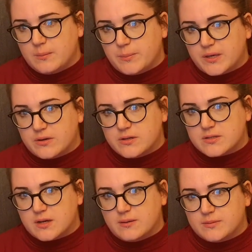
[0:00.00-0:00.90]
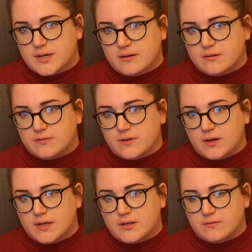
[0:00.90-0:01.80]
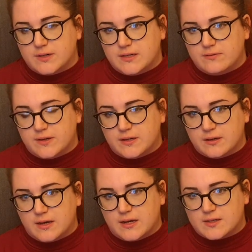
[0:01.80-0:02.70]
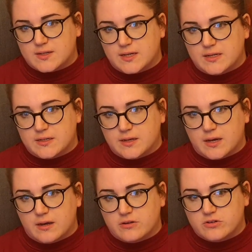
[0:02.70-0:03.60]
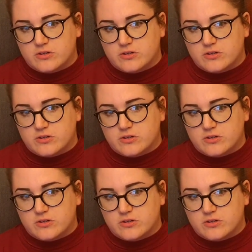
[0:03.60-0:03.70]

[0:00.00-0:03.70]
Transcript: because I'm terrified of leaving Adelaide and Ash.